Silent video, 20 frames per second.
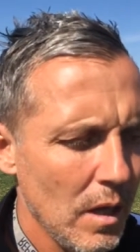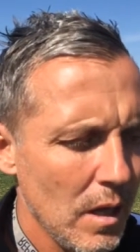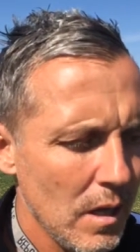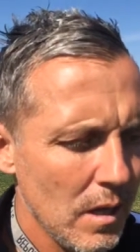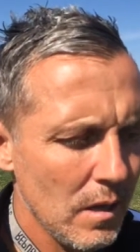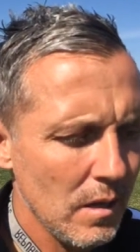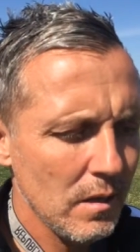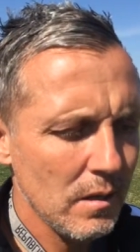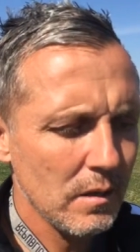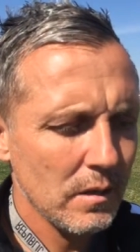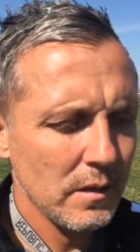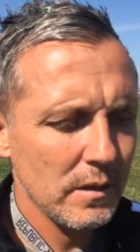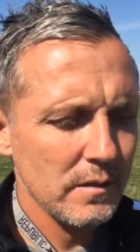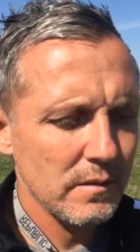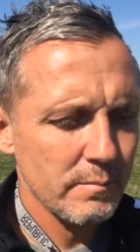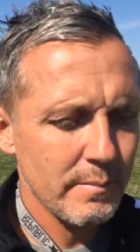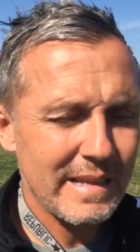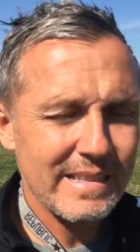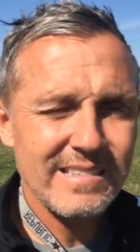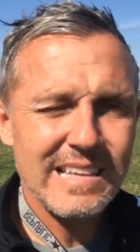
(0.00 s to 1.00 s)
Uh,
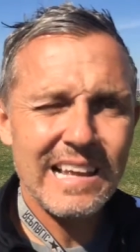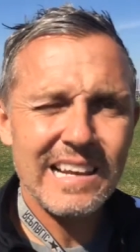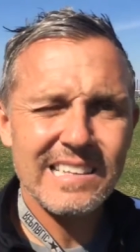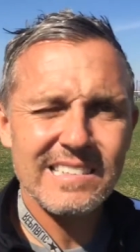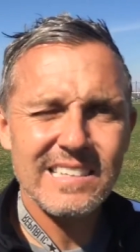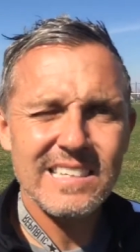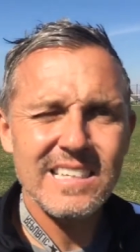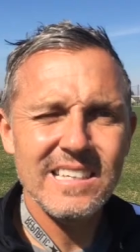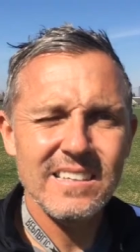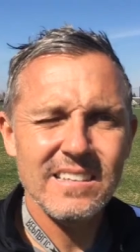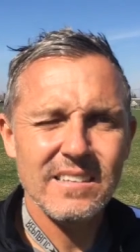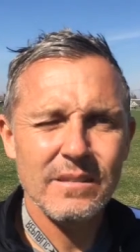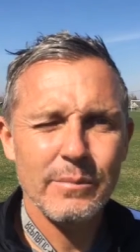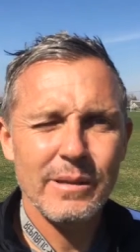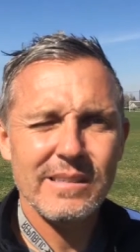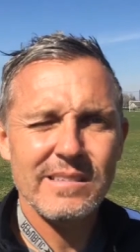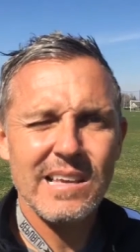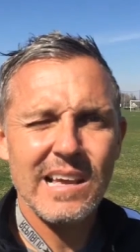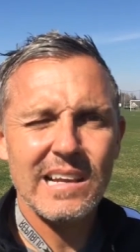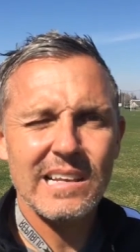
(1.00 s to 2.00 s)
mentality, the
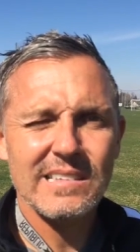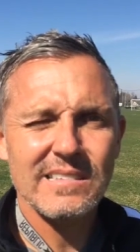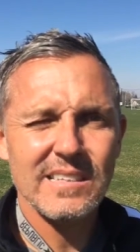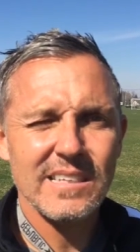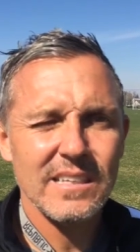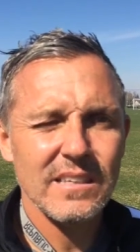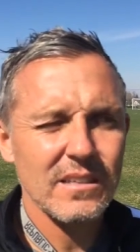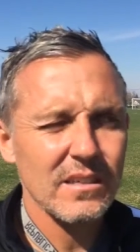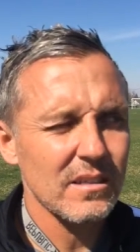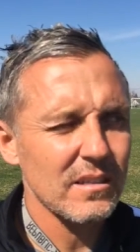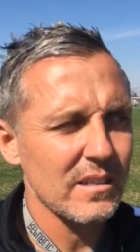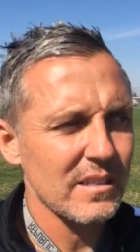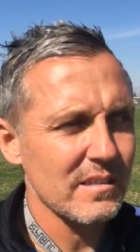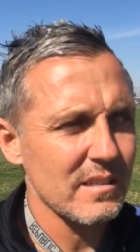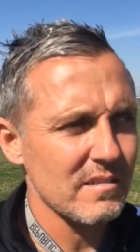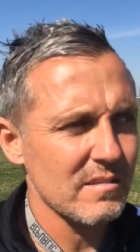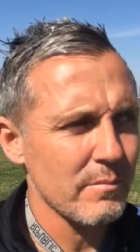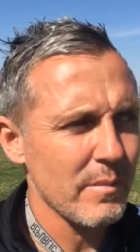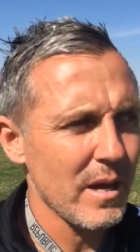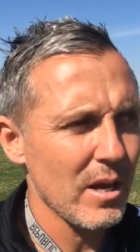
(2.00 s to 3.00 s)
mentality that it
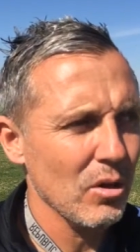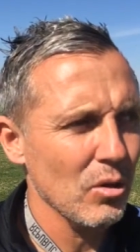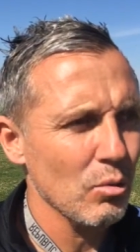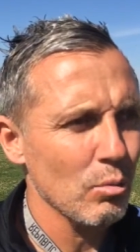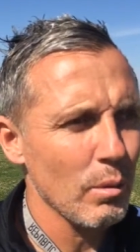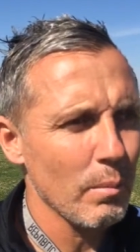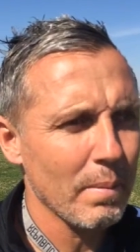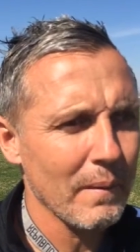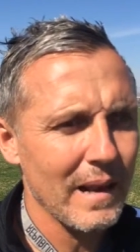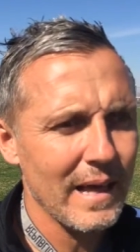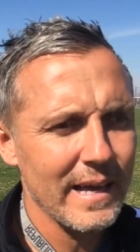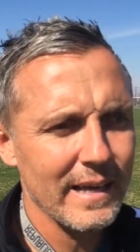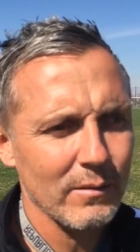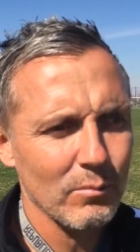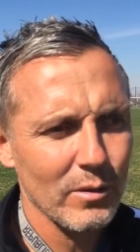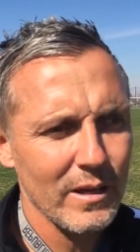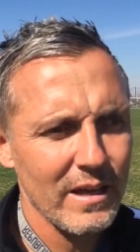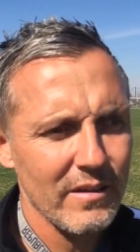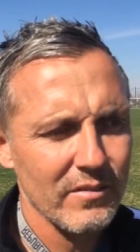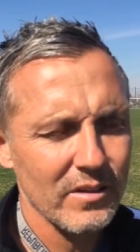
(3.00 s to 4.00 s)
doesn't matter who we're
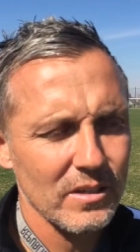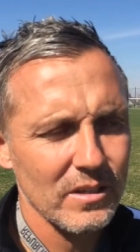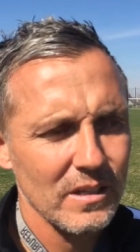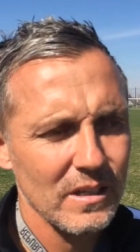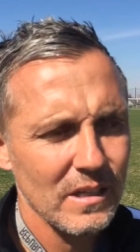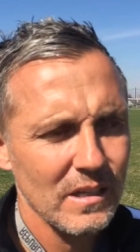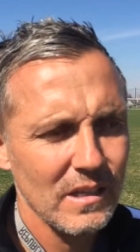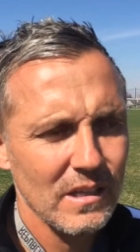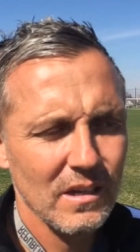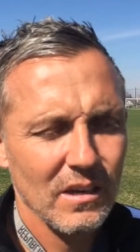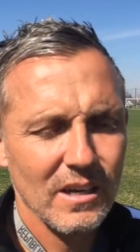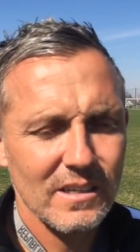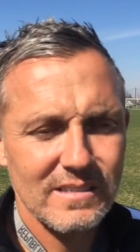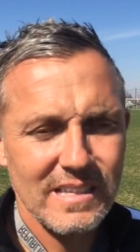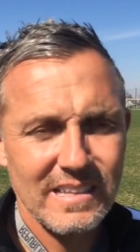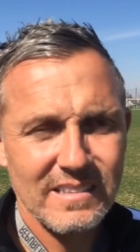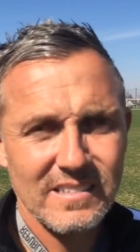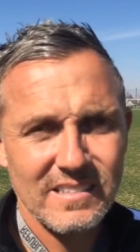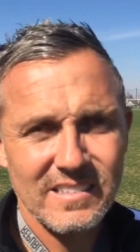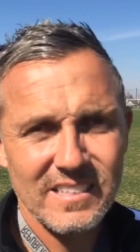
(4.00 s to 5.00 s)
playing, we have a
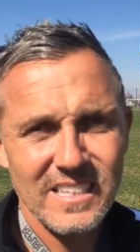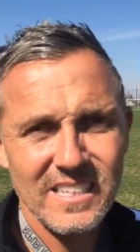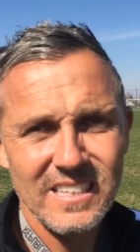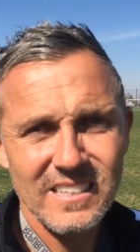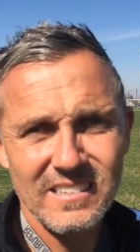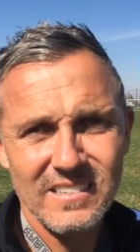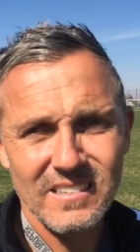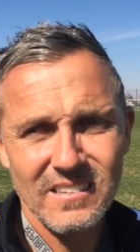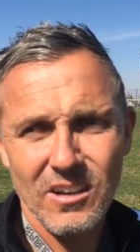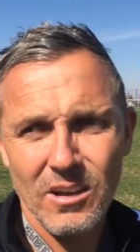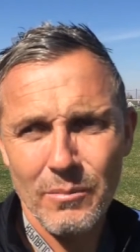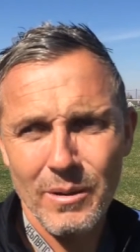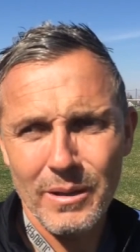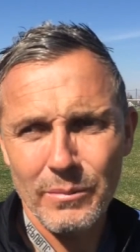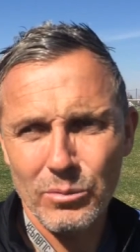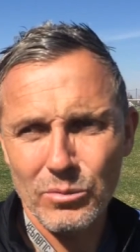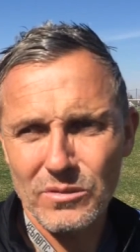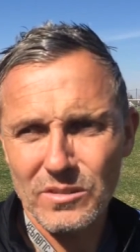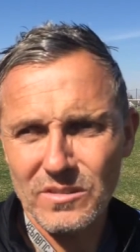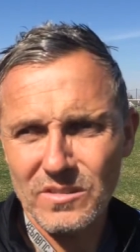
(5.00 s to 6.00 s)
identity. I'm
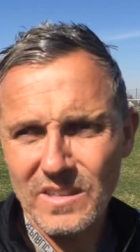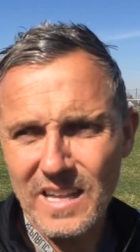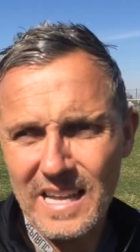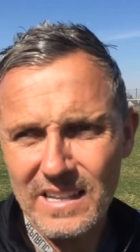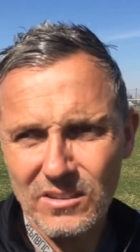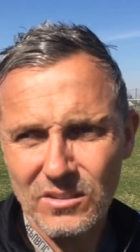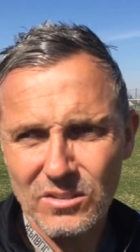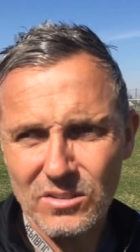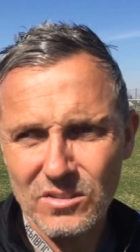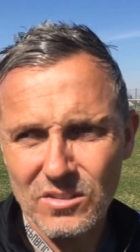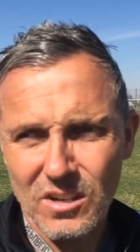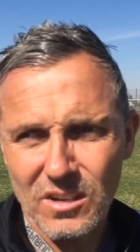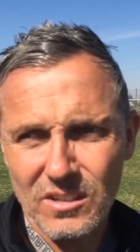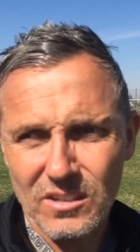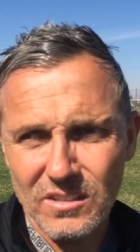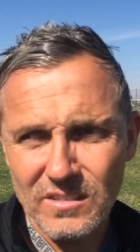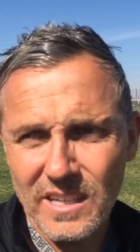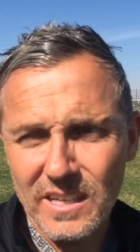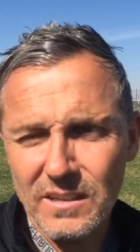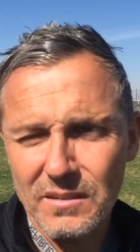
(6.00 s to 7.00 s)
able to stand on the side
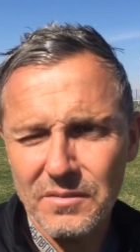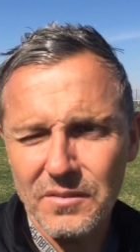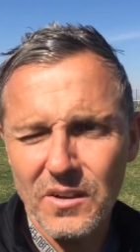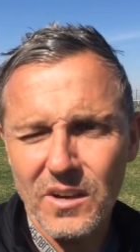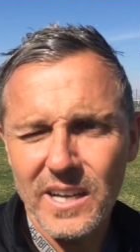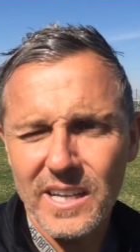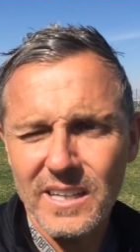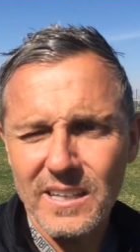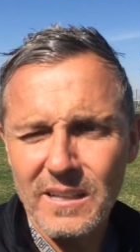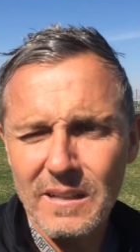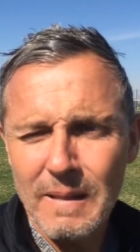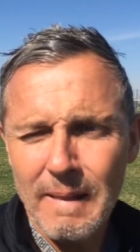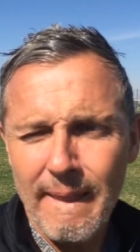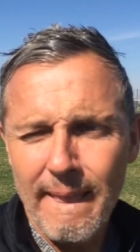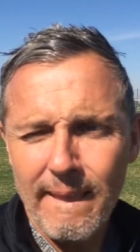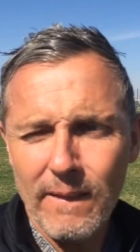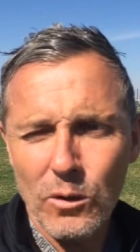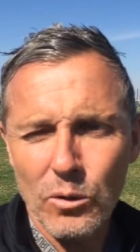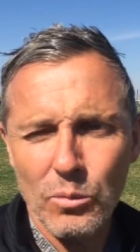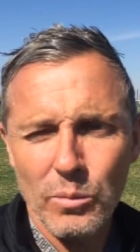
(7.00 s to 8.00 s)
and identify
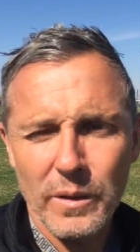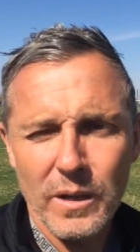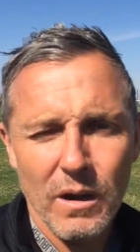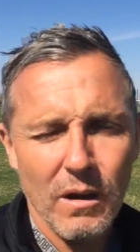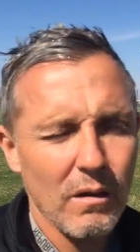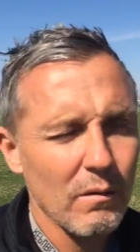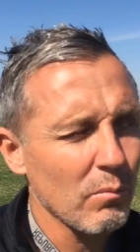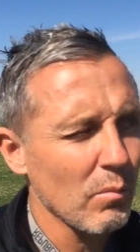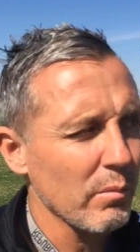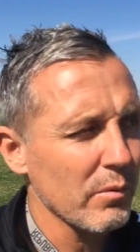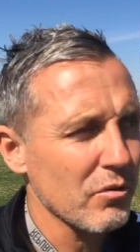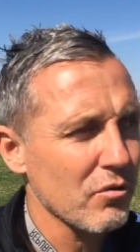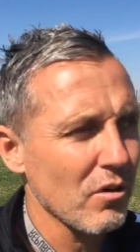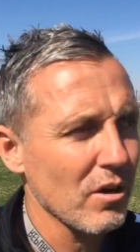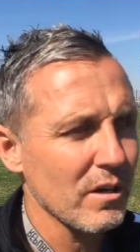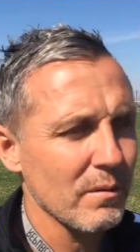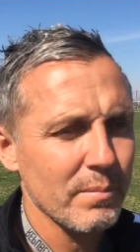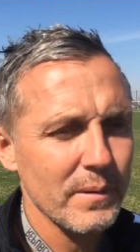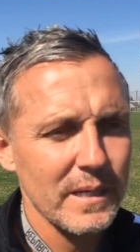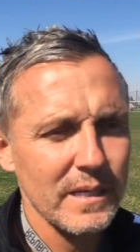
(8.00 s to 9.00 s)
who we are and what we're
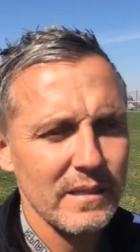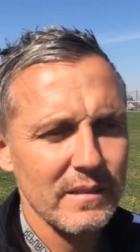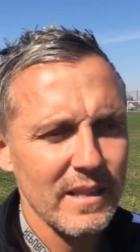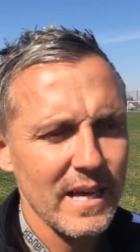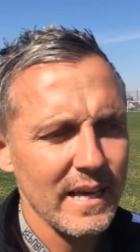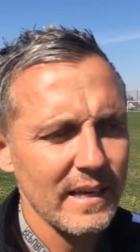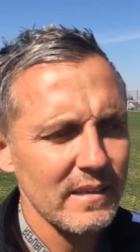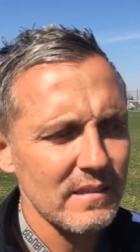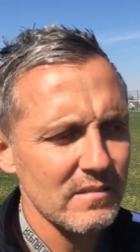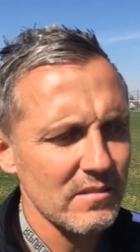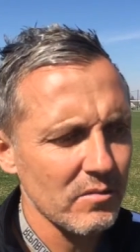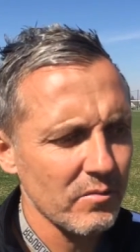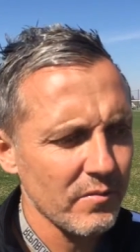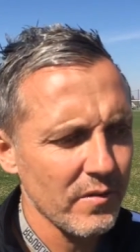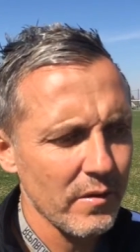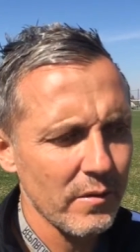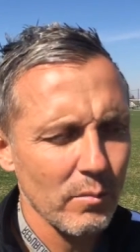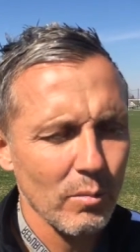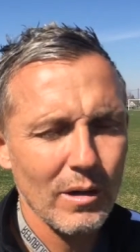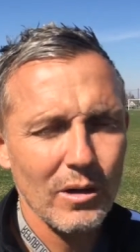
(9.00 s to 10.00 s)
trying to be, and that is a
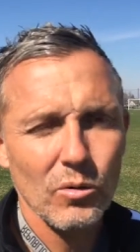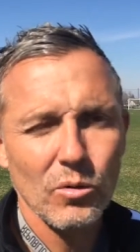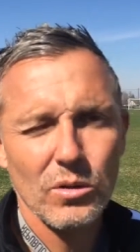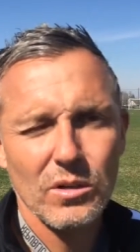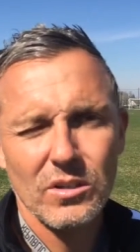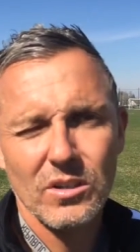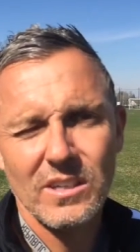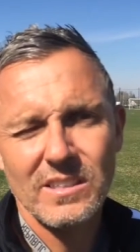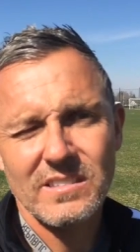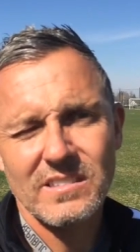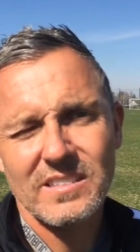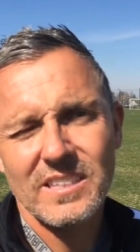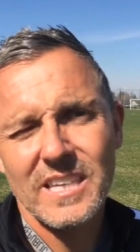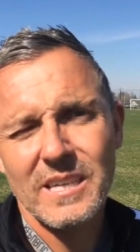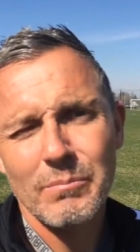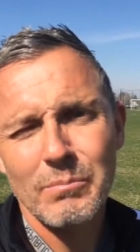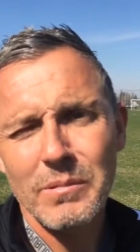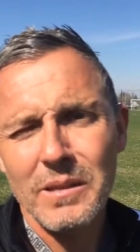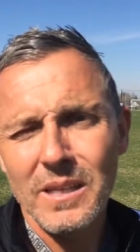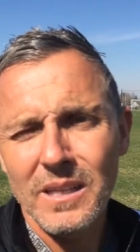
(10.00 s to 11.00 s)
very well organised
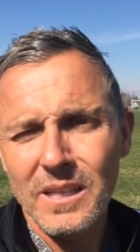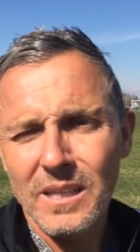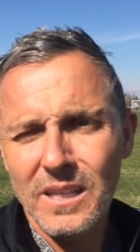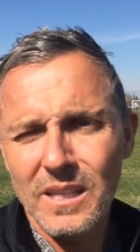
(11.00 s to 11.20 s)
team.